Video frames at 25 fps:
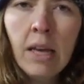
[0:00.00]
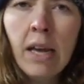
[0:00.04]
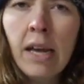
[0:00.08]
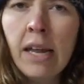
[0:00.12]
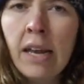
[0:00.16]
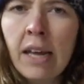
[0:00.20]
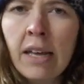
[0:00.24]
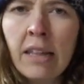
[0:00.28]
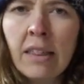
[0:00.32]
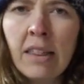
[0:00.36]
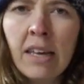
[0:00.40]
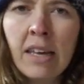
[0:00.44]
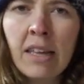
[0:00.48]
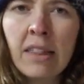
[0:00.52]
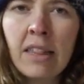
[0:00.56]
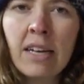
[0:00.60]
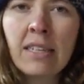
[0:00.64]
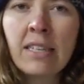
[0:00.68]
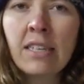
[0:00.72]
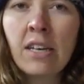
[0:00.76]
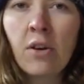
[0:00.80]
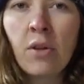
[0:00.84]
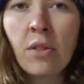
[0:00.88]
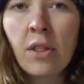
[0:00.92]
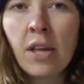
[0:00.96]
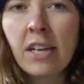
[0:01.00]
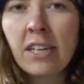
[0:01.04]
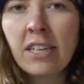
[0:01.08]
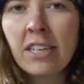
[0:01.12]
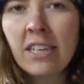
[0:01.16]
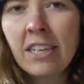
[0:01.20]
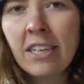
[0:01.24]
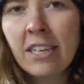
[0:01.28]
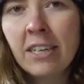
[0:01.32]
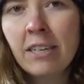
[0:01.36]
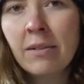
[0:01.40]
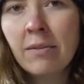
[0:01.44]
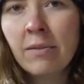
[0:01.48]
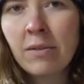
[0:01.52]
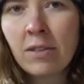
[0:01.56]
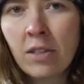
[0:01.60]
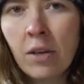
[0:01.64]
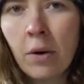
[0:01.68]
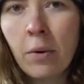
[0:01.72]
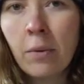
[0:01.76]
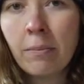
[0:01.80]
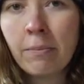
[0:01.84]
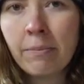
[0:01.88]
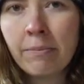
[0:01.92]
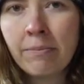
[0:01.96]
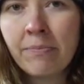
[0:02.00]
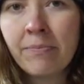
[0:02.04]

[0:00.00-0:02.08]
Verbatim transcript: and I think that's how they did it so